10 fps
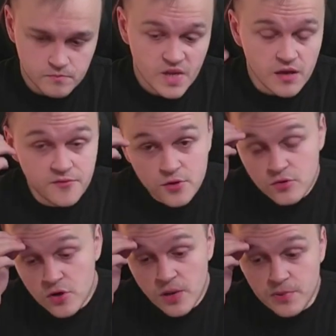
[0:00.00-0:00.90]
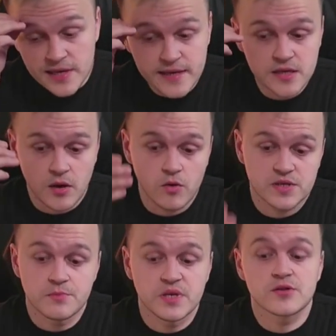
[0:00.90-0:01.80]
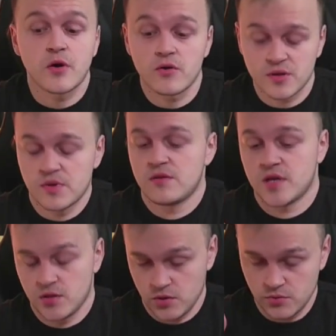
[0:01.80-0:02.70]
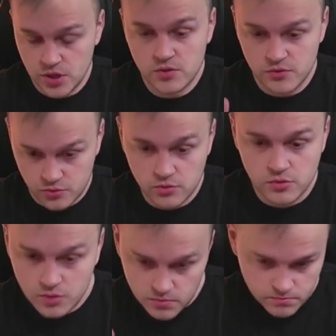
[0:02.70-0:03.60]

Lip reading: if you're gonna play OTB tournament, then you need to